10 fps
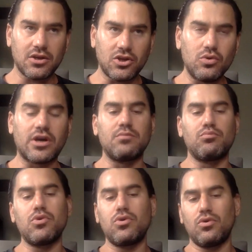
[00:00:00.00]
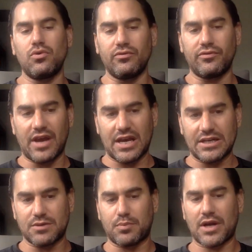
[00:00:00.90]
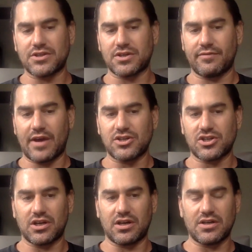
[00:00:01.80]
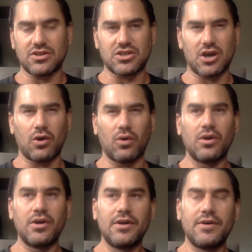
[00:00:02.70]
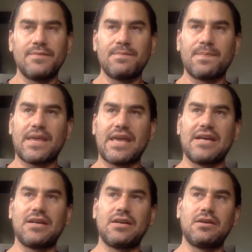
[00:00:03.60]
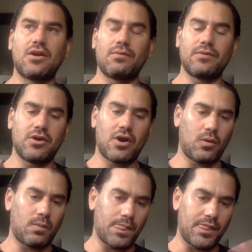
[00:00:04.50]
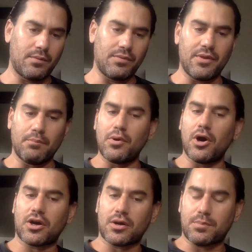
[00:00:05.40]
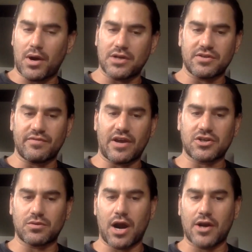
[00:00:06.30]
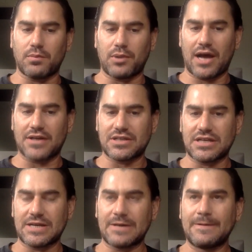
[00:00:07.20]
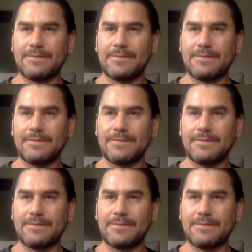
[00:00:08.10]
you can move into preservation. And so in, the book, Preservation Rhinoplasty,